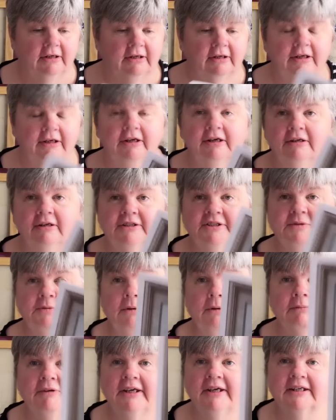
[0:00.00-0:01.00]
you can
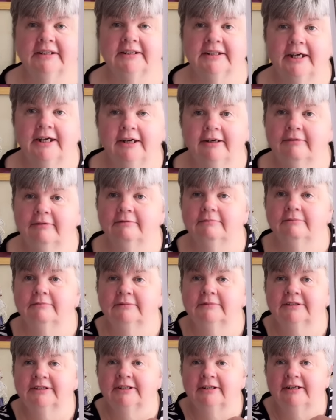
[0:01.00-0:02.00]
swap things out.
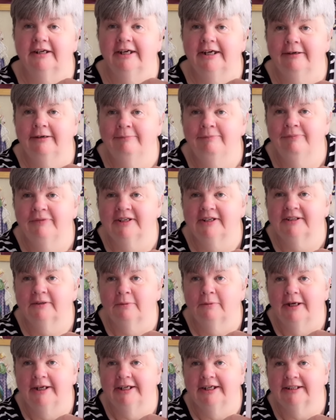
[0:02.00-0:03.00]
So yeah, that's a
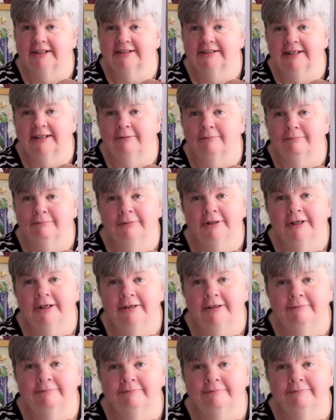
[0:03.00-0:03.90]
wedding sampler.